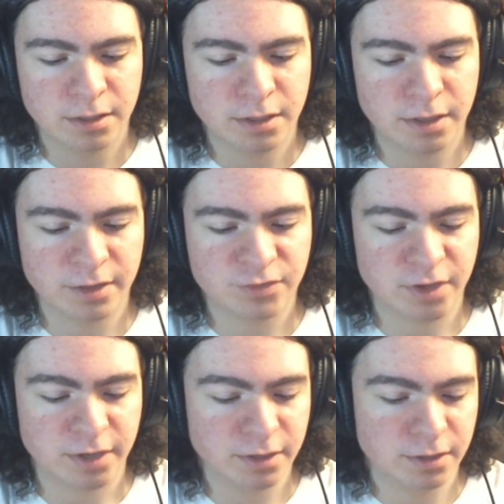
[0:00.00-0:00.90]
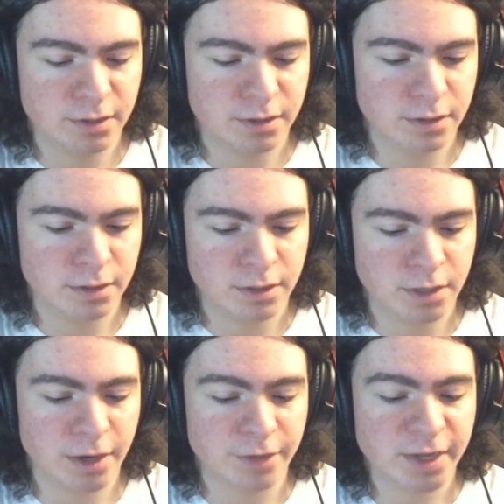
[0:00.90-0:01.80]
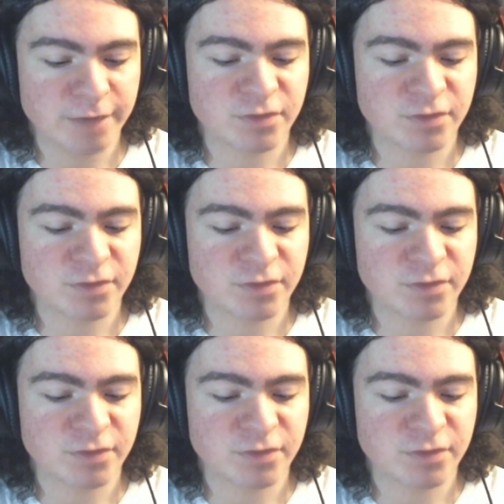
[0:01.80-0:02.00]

It's like, I think I have